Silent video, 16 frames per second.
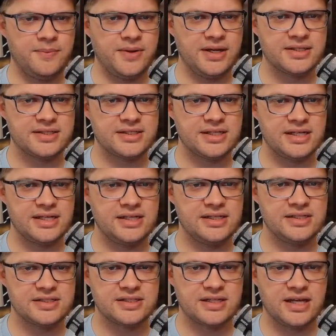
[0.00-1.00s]
picks
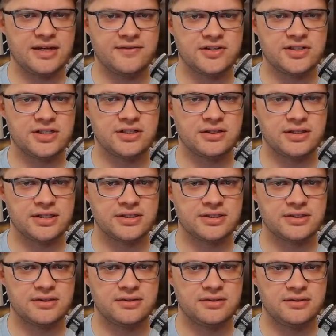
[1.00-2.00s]
as kind of a tier list.